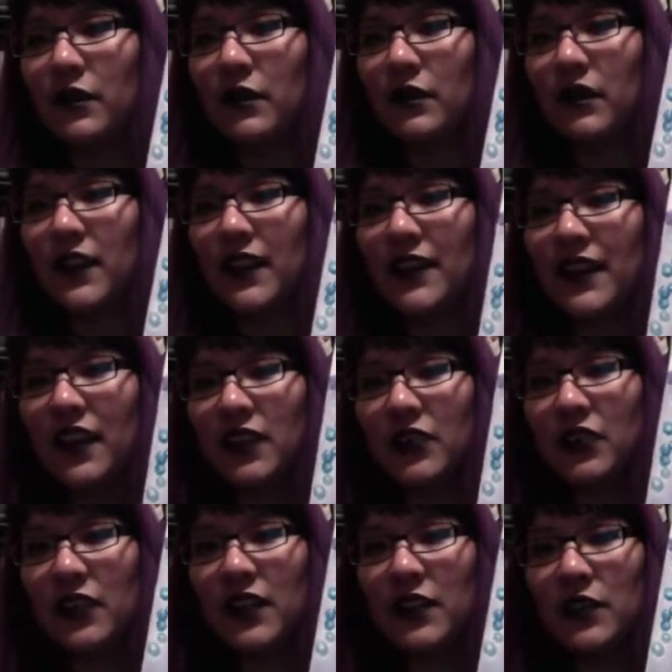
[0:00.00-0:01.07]
it's
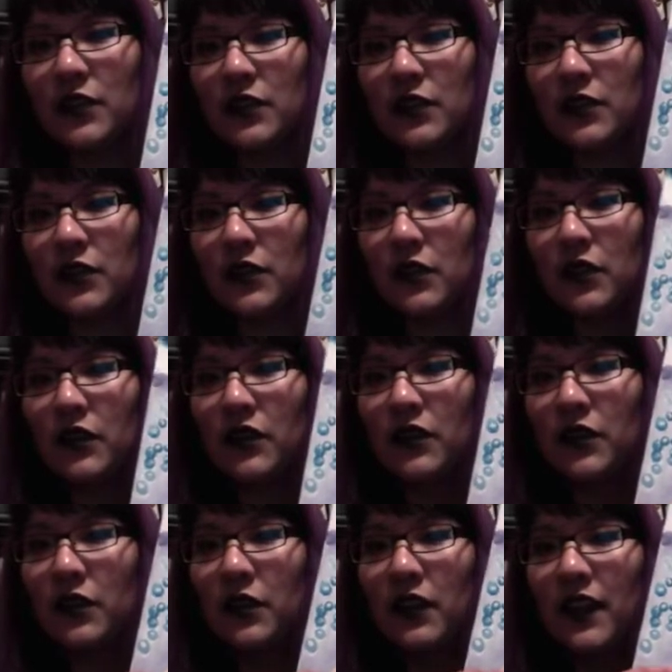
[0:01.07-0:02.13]
actually two skulls.
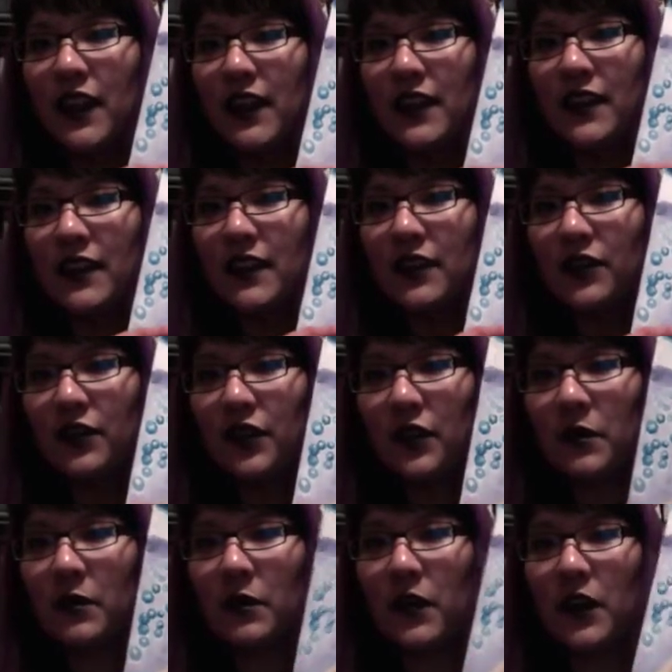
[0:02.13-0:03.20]
So like this
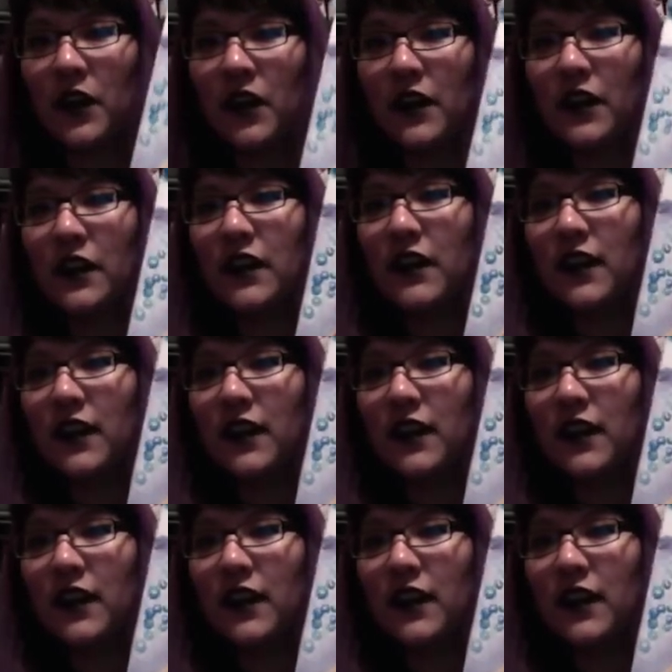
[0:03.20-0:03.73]
front part